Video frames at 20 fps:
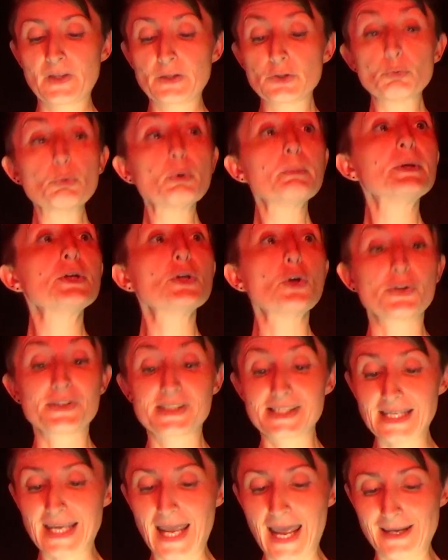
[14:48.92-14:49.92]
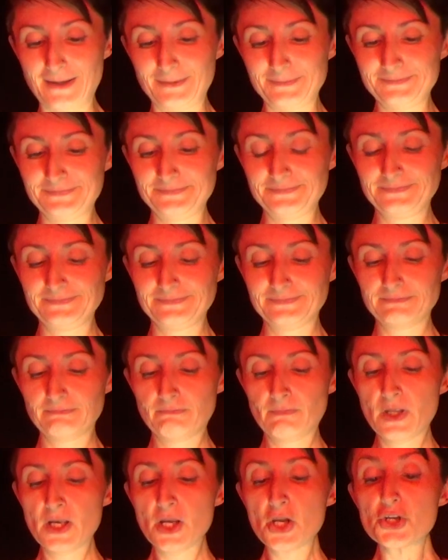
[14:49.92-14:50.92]
The woman nods again.
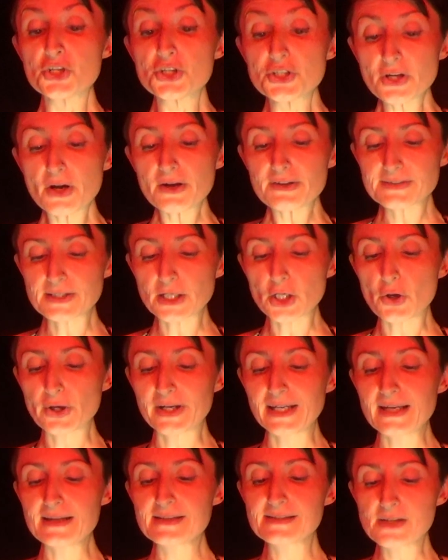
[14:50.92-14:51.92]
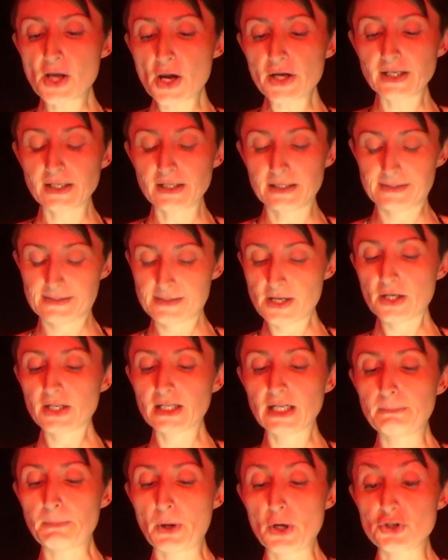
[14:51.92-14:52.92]
She dials the lock in a circu
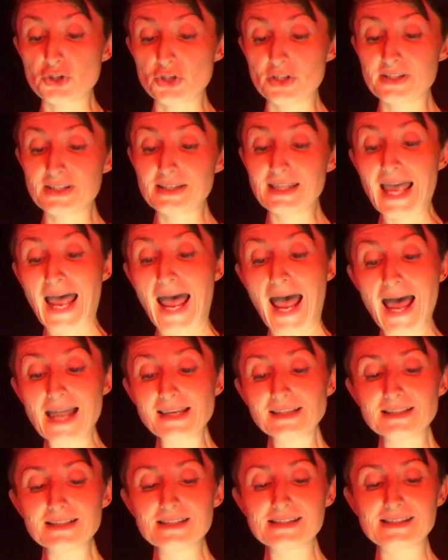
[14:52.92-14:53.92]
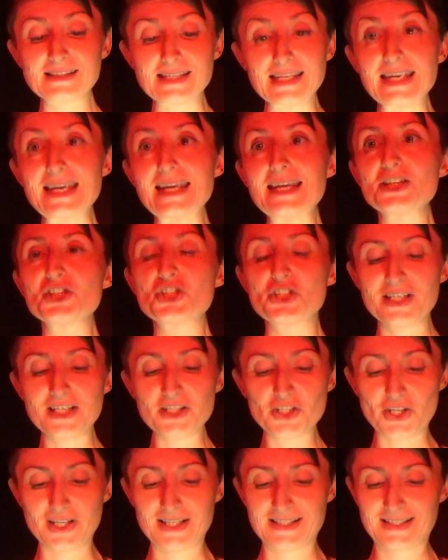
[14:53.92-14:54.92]
circular motion so that Anne can see each
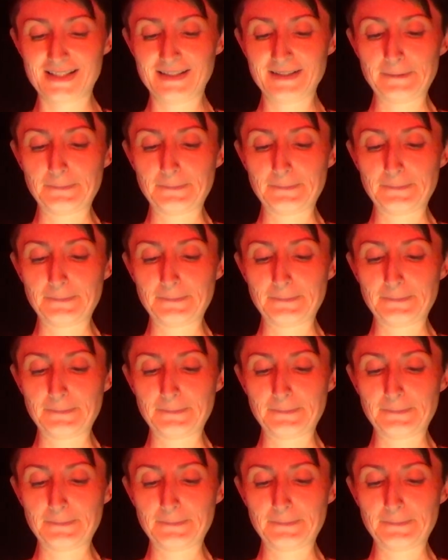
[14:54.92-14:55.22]
digit.